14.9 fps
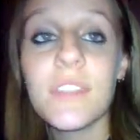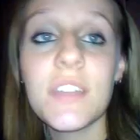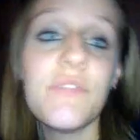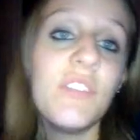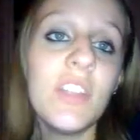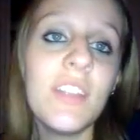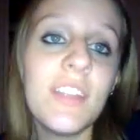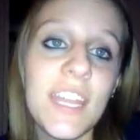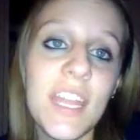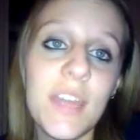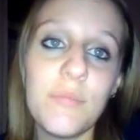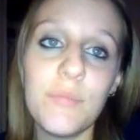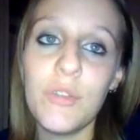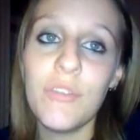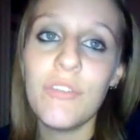Feeling him
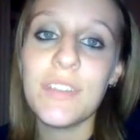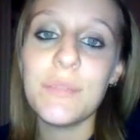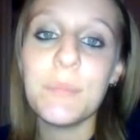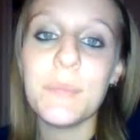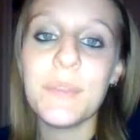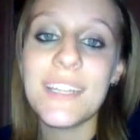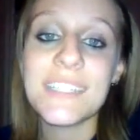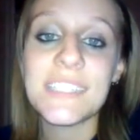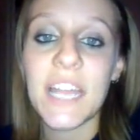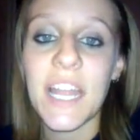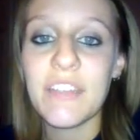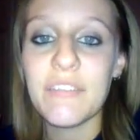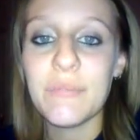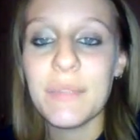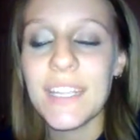moving inside
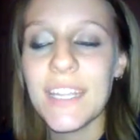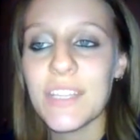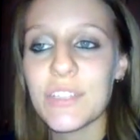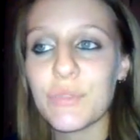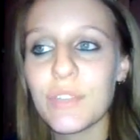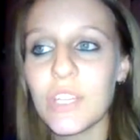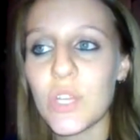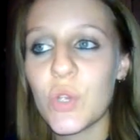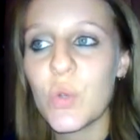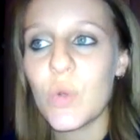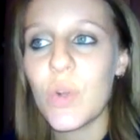of me is really cool.